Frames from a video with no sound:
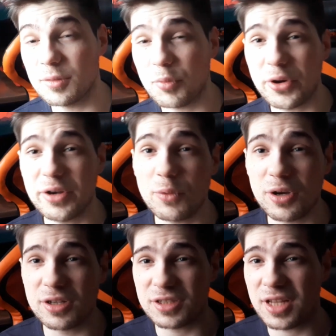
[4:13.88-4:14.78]
point
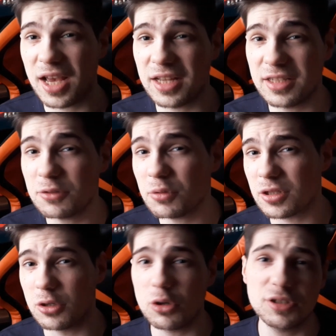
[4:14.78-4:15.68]
was that this was
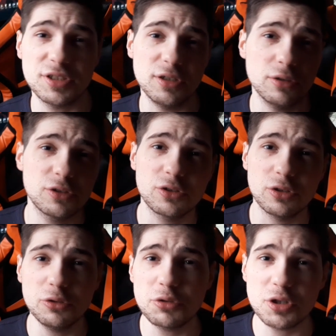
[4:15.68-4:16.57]
not a good
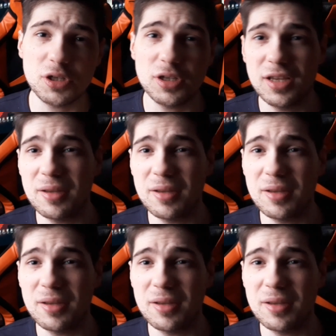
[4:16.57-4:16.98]
solution,